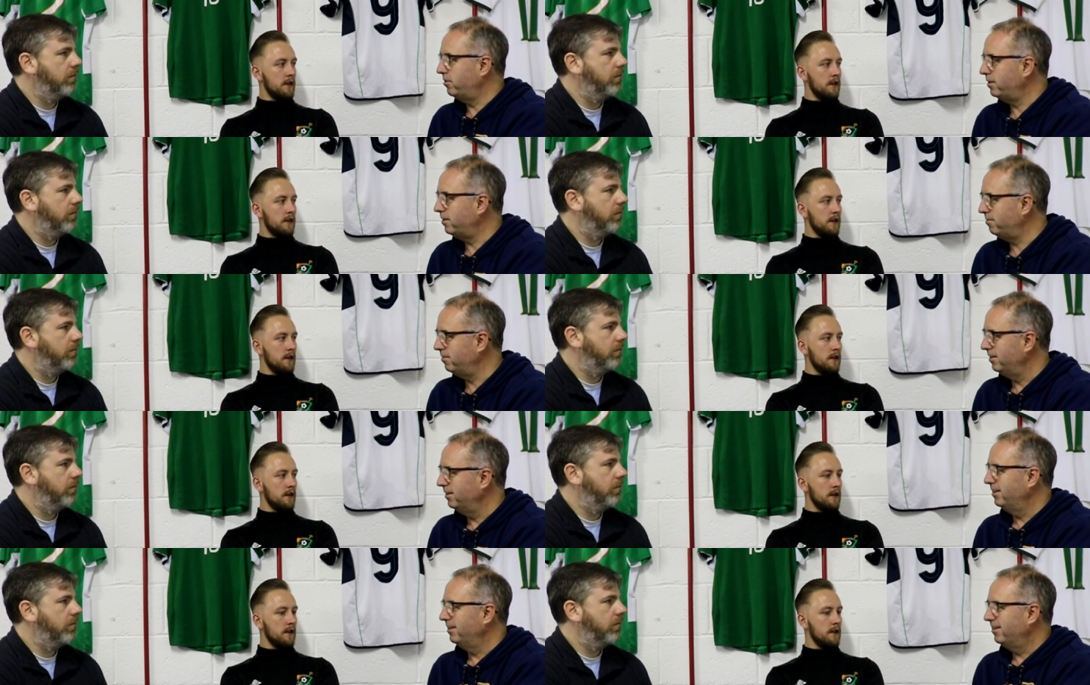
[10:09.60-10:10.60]
Speaker 1: the
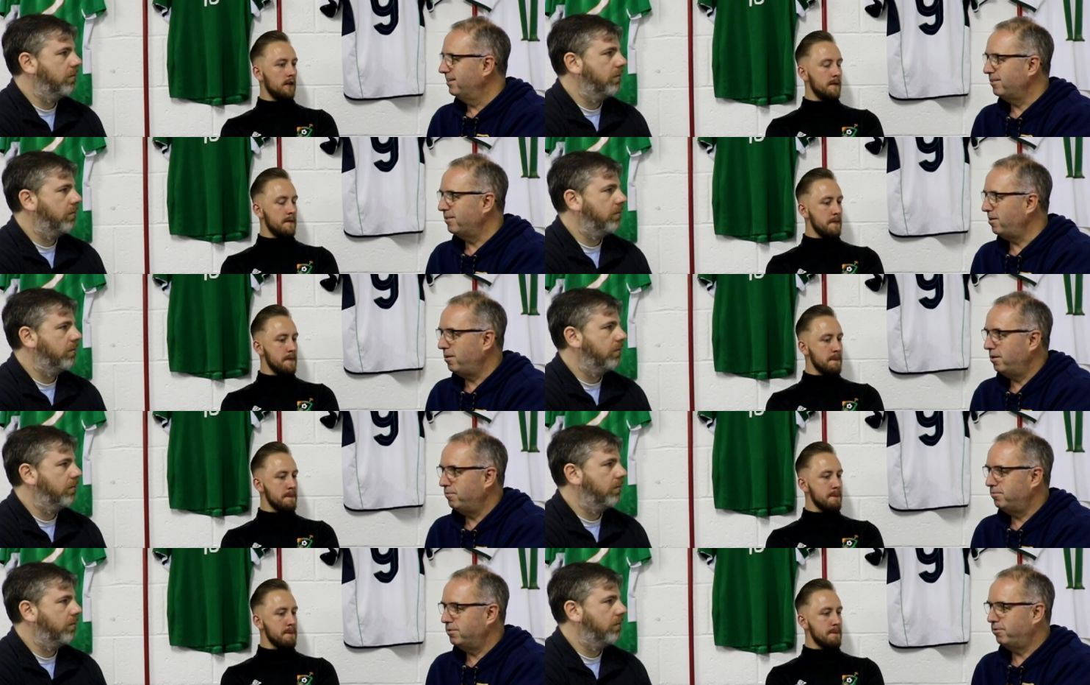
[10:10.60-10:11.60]
uh,
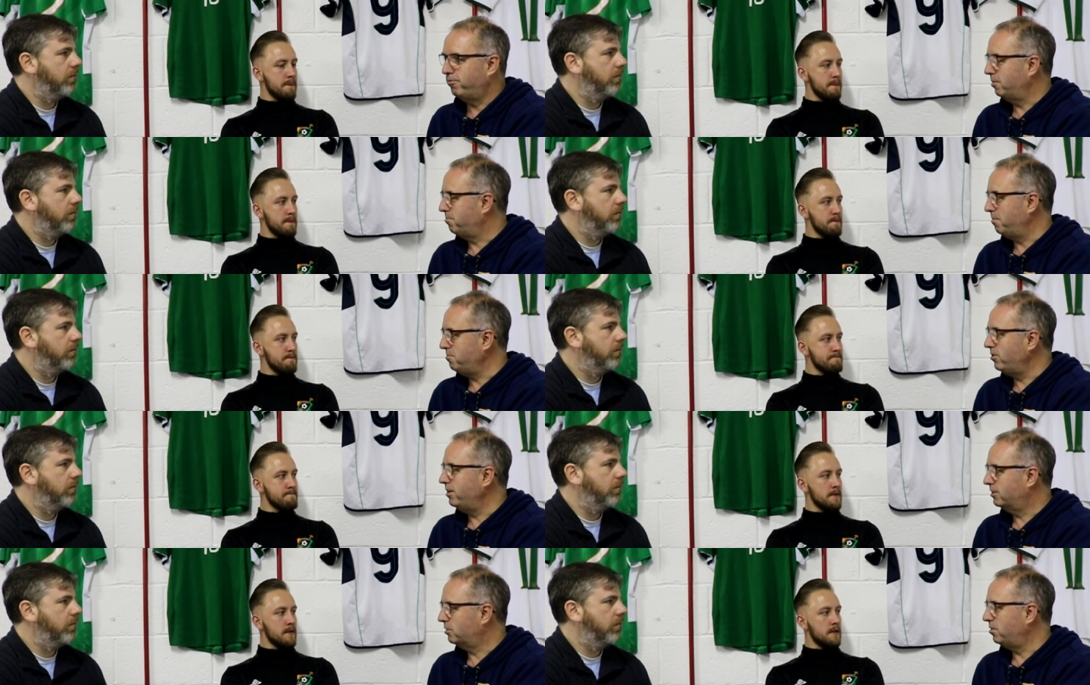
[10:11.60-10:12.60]
for the Premier
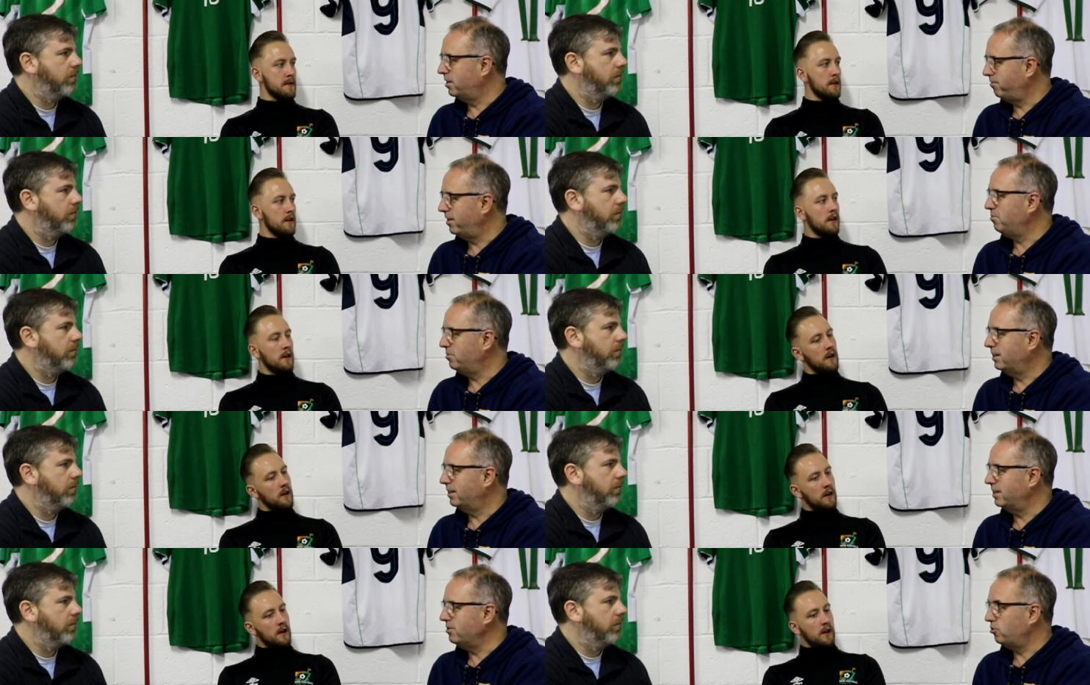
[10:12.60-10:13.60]
League squad if anyone
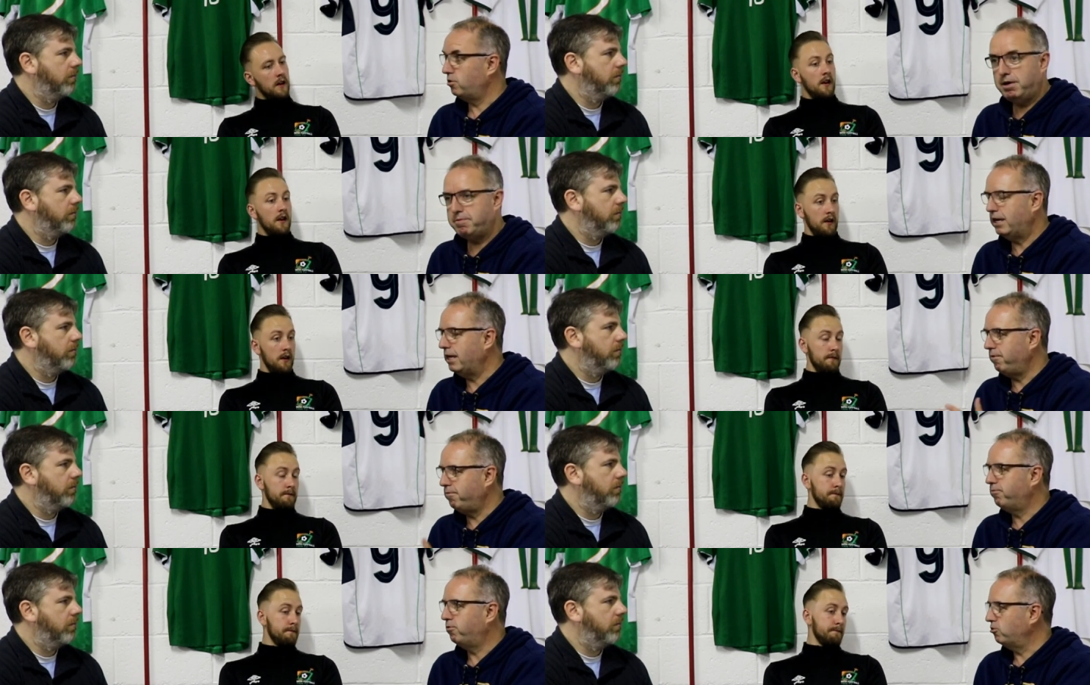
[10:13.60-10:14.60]
gets injured, or maybe he could
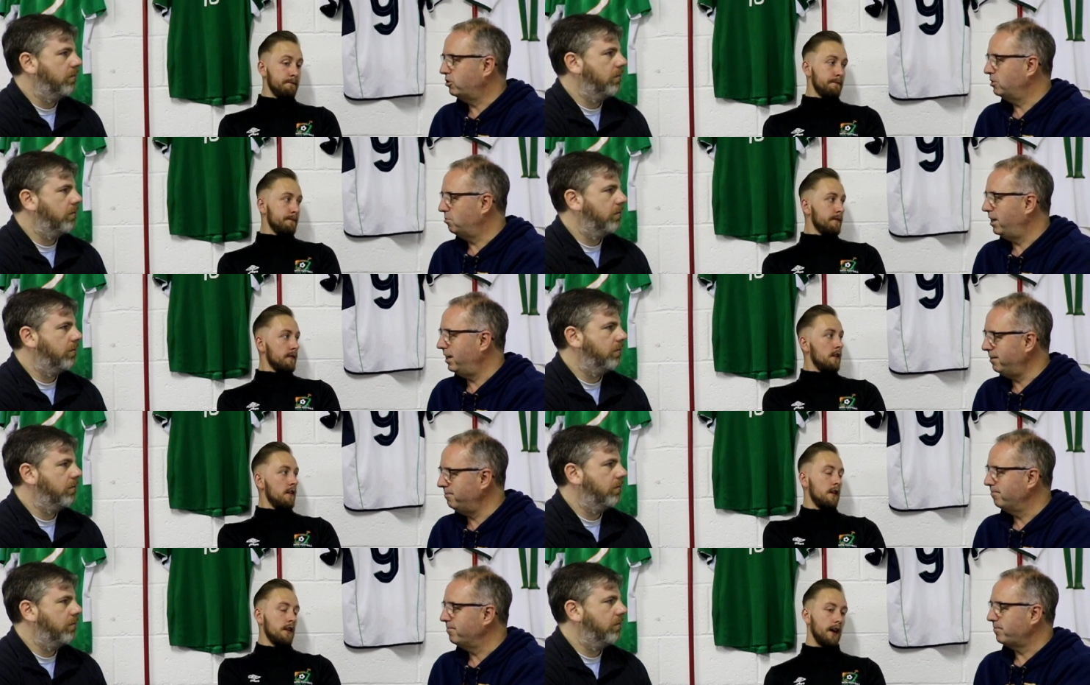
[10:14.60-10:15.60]
even force his way in.
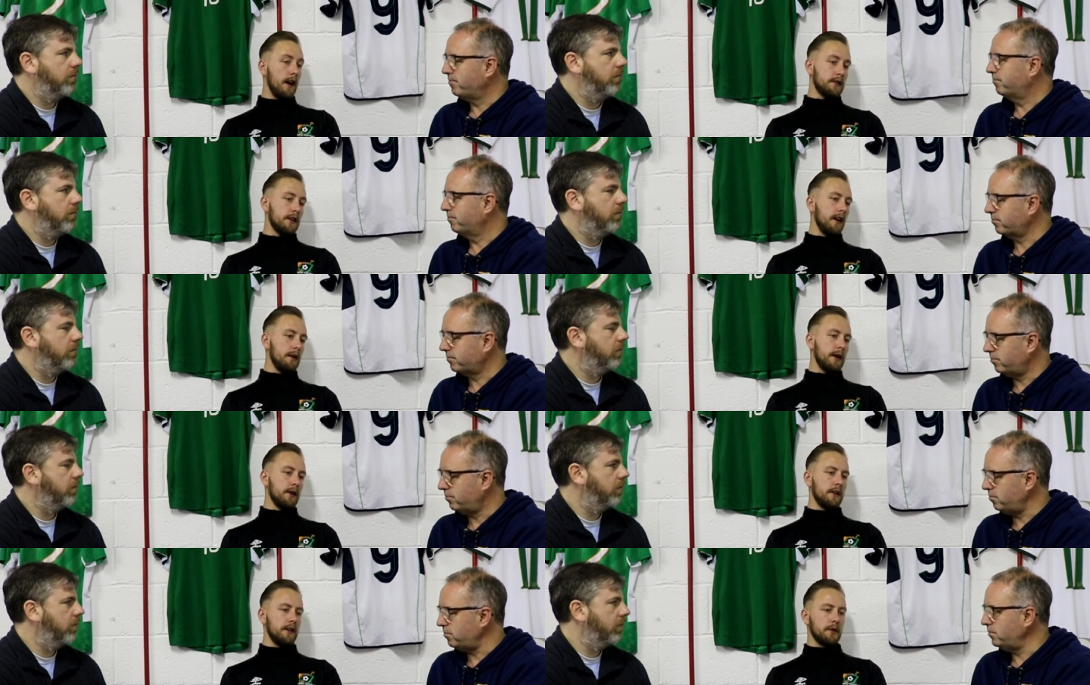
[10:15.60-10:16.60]
Speaker 2: Yeah, the thing
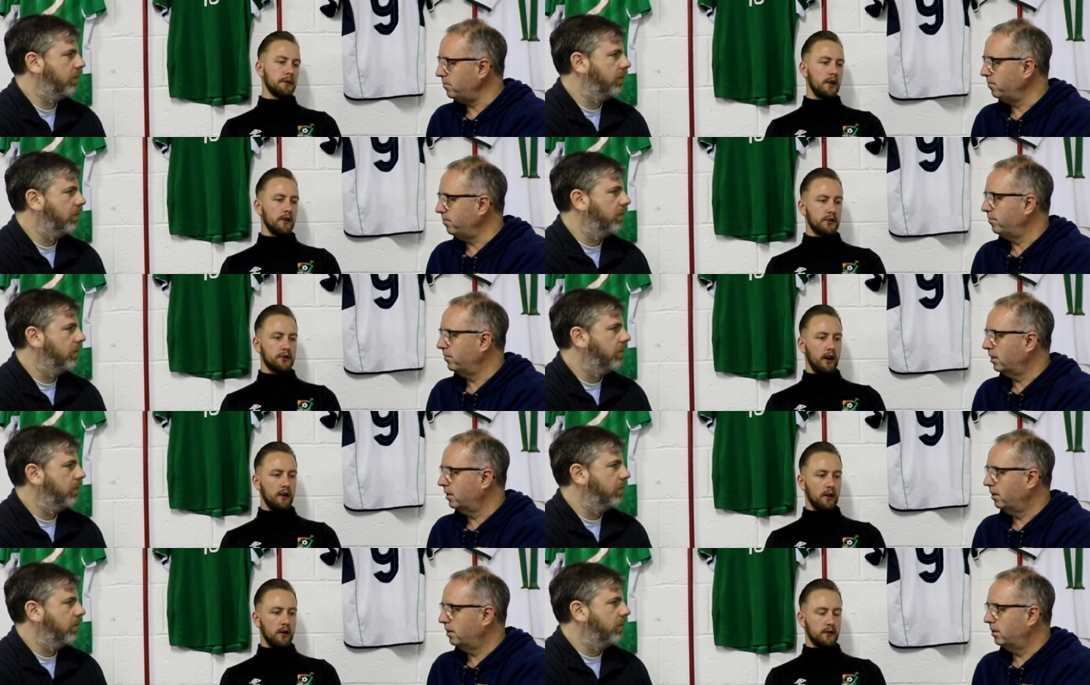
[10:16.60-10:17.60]
about it is, I was talking to
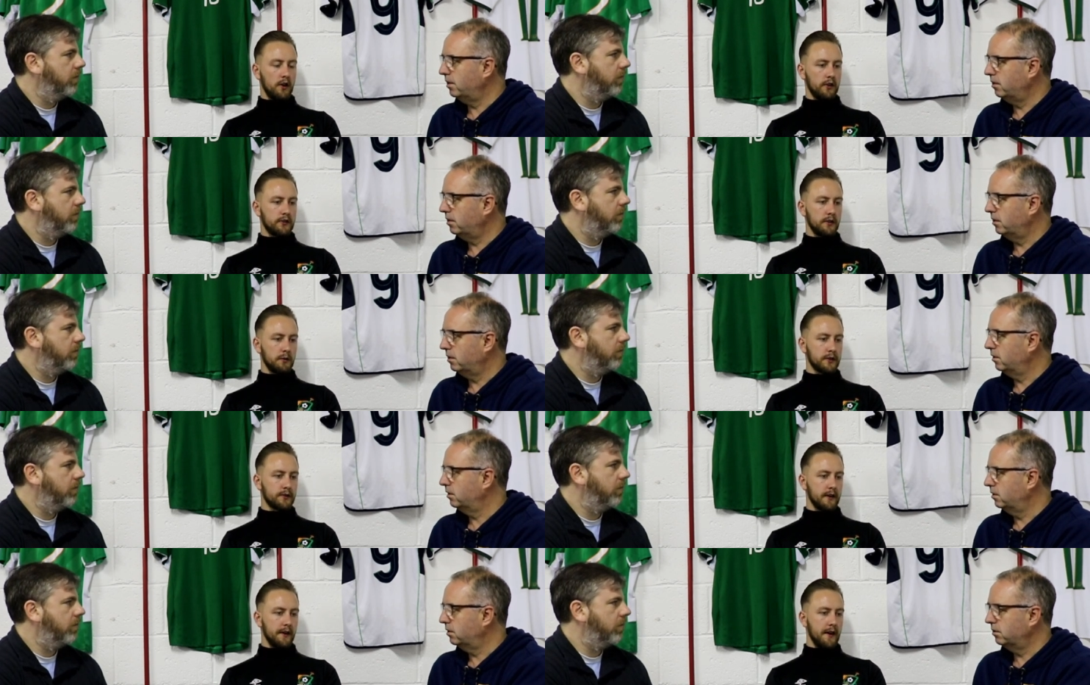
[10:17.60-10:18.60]
Shane Dawson, who works
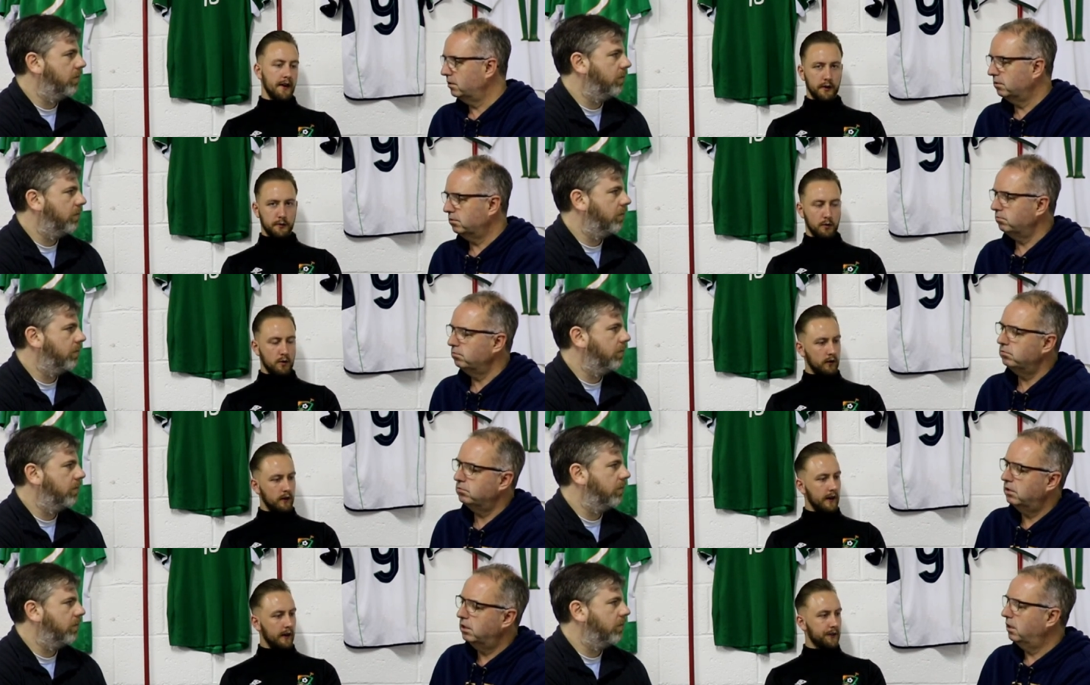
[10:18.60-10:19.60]
for uh, eir Sport,
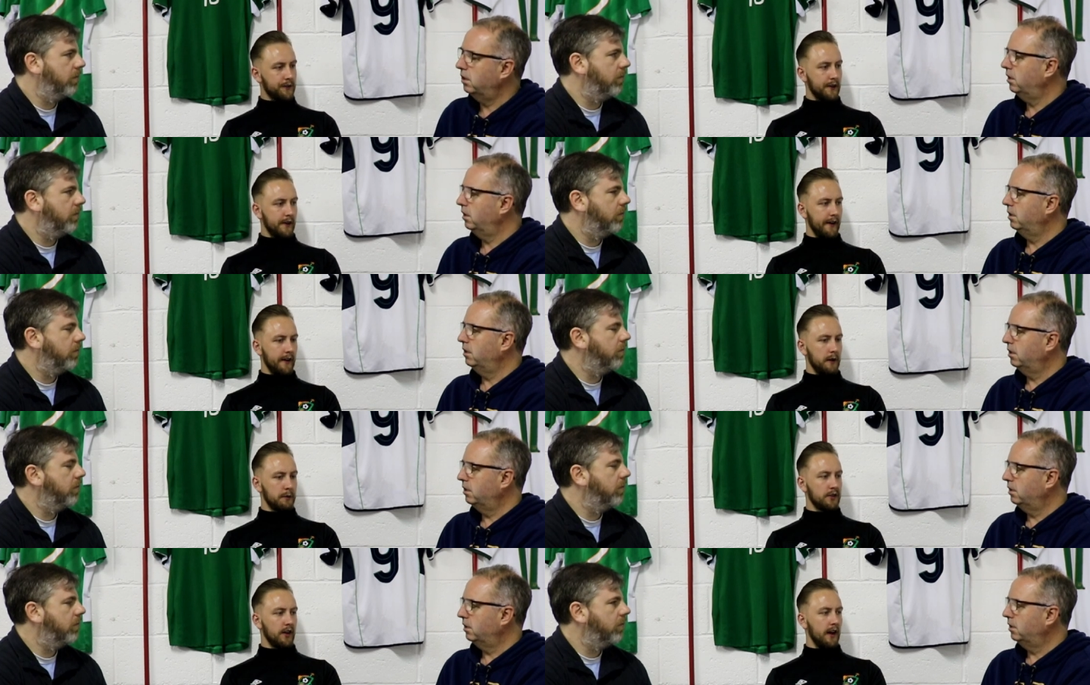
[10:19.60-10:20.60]
uh, yesterday, and he
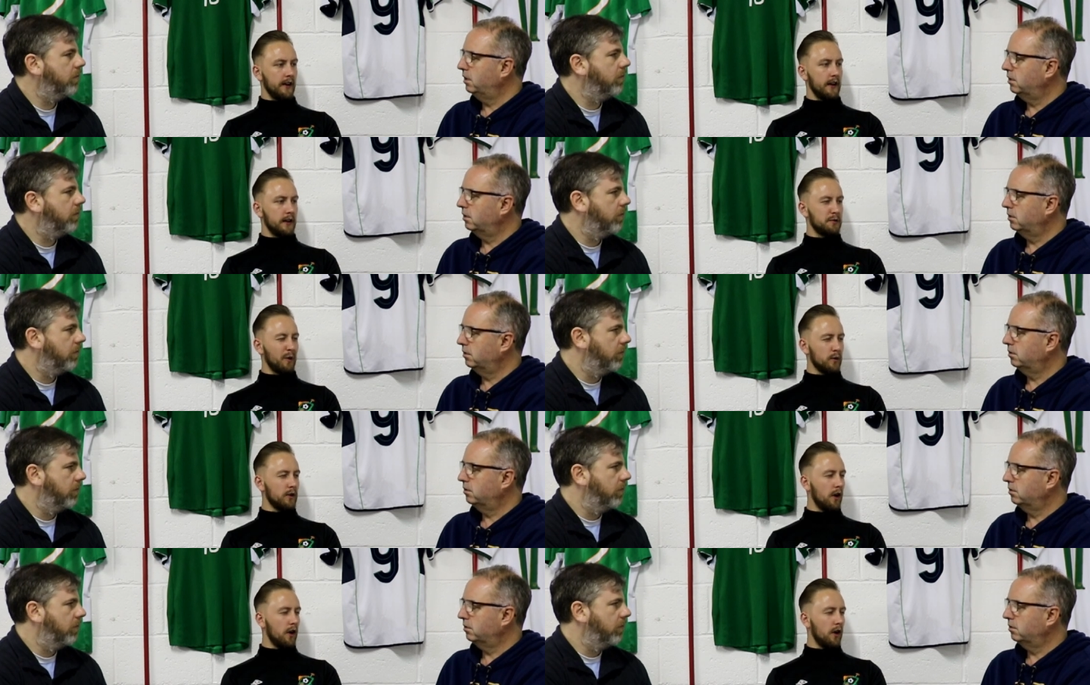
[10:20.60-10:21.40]
was saying that he spoke to